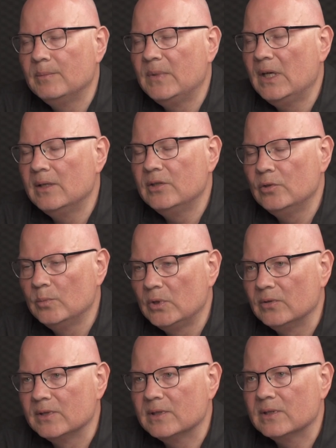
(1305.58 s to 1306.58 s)
There are
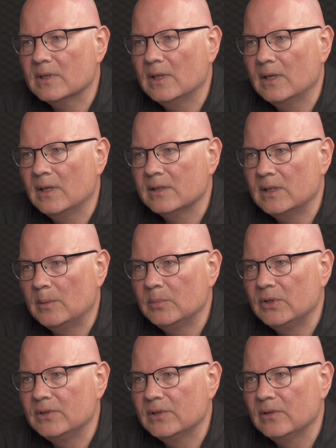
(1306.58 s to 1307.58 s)
numerous
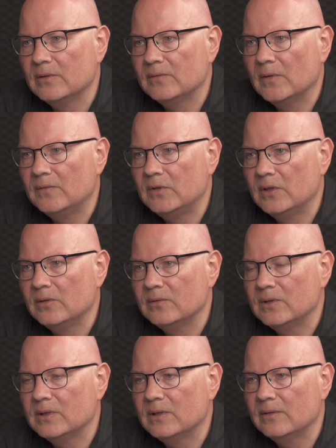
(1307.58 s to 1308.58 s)
examples of
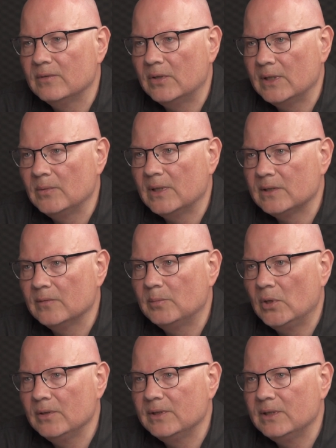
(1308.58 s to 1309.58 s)
those very aggressive
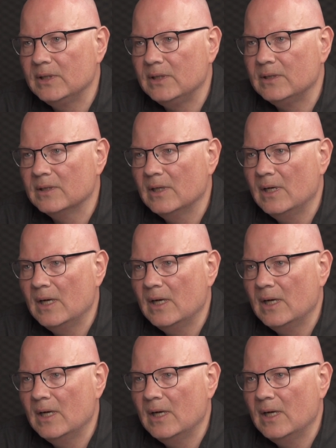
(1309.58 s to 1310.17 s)
policies.